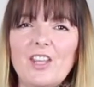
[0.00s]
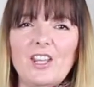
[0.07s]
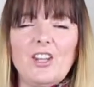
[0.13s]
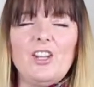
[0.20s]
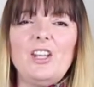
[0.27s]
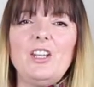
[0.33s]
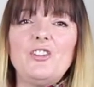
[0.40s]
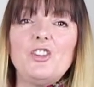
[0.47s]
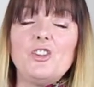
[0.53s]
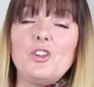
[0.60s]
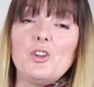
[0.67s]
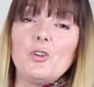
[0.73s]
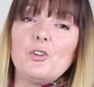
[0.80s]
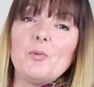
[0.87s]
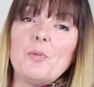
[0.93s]
thing you need to
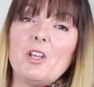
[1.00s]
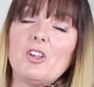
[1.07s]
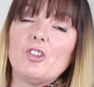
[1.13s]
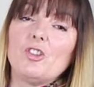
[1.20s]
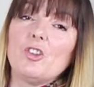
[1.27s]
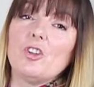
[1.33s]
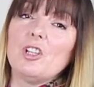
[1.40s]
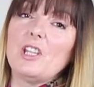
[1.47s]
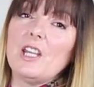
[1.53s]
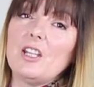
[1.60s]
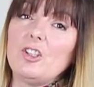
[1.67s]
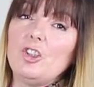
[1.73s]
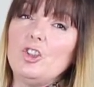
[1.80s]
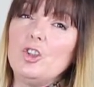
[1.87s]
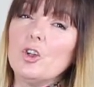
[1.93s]
do to make sure
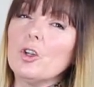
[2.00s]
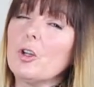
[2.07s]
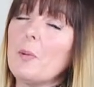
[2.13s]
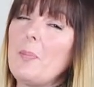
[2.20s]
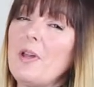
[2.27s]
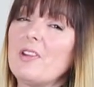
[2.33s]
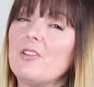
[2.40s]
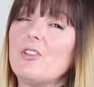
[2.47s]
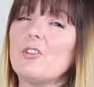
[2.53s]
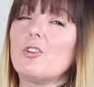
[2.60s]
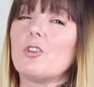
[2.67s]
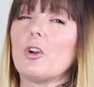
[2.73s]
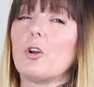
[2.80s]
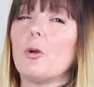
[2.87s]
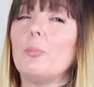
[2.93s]
that your
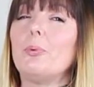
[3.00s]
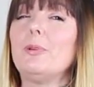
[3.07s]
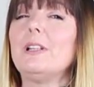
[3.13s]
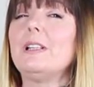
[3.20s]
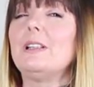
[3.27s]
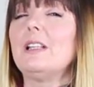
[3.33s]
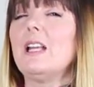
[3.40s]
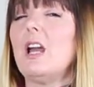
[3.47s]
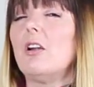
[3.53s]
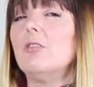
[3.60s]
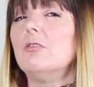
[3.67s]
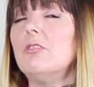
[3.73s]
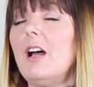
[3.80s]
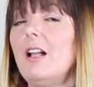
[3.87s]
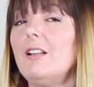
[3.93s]
competitors are completely
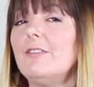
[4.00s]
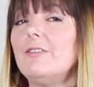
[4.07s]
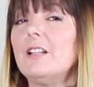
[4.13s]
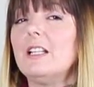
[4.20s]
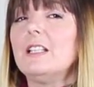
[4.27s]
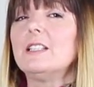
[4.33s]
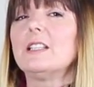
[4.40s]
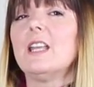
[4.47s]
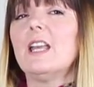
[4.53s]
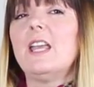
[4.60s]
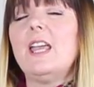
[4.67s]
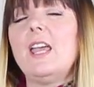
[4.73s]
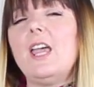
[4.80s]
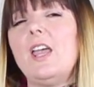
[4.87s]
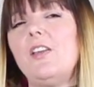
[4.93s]
irrelevant
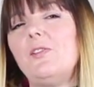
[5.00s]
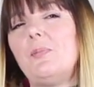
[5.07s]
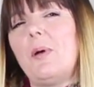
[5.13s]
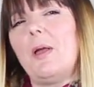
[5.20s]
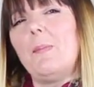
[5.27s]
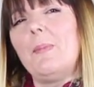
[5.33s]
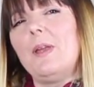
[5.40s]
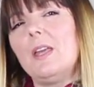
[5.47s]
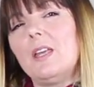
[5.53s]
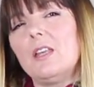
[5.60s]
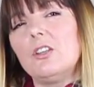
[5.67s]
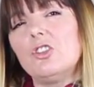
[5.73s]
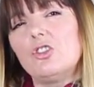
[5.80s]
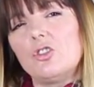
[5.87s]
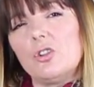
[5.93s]
is by
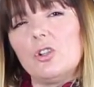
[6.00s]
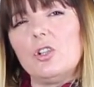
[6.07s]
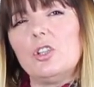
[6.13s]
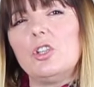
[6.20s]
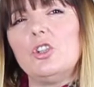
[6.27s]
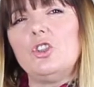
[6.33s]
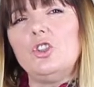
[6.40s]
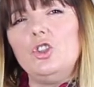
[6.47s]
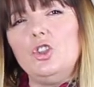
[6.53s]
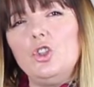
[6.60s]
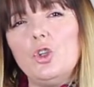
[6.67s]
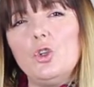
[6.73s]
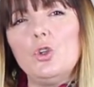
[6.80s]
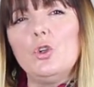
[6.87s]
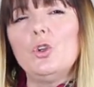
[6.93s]
making sure that
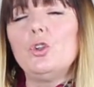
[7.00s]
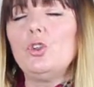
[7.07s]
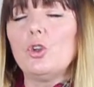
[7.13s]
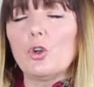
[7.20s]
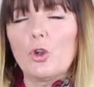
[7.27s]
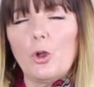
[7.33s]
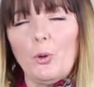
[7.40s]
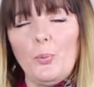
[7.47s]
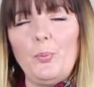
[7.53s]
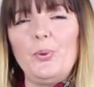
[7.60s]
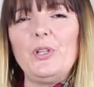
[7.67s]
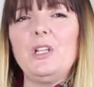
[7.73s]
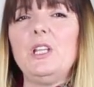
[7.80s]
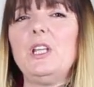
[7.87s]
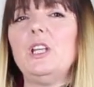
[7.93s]
your
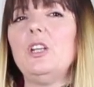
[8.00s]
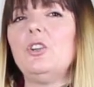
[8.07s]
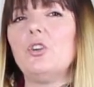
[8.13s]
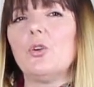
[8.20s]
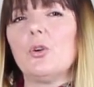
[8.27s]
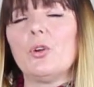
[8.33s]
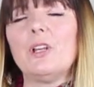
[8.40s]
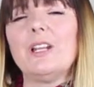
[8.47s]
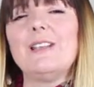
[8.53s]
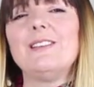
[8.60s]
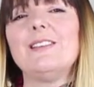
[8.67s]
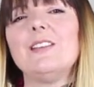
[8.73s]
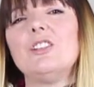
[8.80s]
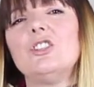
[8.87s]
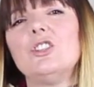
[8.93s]
company, your
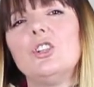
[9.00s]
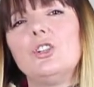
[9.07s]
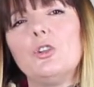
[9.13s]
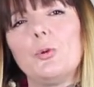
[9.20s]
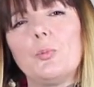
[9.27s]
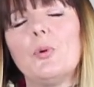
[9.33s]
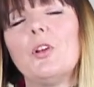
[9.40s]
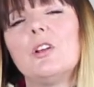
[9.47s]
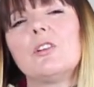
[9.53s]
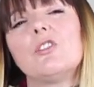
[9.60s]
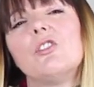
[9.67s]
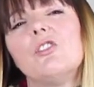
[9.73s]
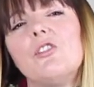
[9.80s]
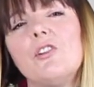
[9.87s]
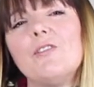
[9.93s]
organization, your
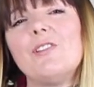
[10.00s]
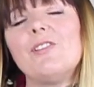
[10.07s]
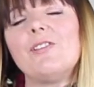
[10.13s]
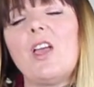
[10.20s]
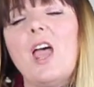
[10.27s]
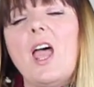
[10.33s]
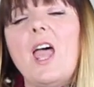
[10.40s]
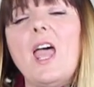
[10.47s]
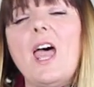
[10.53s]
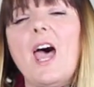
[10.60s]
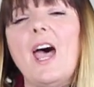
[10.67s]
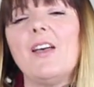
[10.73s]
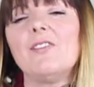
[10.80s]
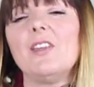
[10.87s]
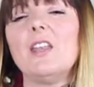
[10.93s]
product or service
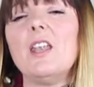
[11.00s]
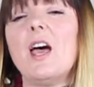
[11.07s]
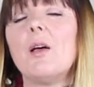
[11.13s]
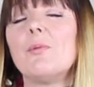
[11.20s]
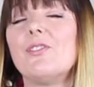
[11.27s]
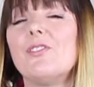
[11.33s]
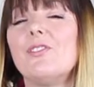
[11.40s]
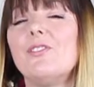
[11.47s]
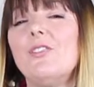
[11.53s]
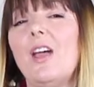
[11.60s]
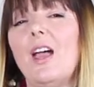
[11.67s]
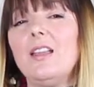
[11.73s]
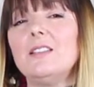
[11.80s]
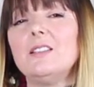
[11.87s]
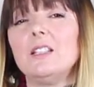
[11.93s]
has an
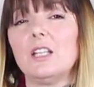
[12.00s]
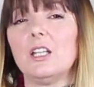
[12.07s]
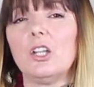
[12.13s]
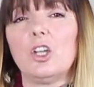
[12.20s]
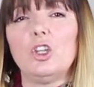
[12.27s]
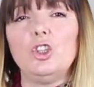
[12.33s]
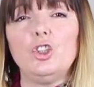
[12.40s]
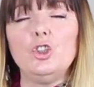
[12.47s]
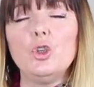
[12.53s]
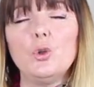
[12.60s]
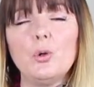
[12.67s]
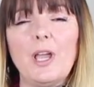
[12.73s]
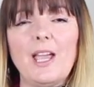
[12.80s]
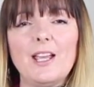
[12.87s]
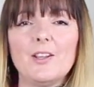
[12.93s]
outstanding
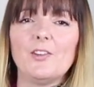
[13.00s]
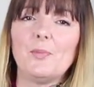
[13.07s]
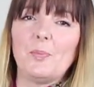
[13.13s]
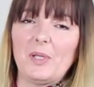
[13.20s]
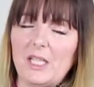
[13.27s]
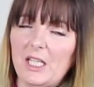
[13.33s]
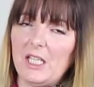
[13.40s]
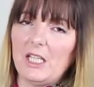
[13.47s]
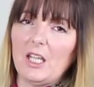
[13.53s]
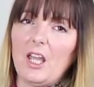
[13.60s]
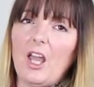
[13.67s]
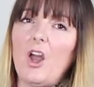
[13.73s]
USP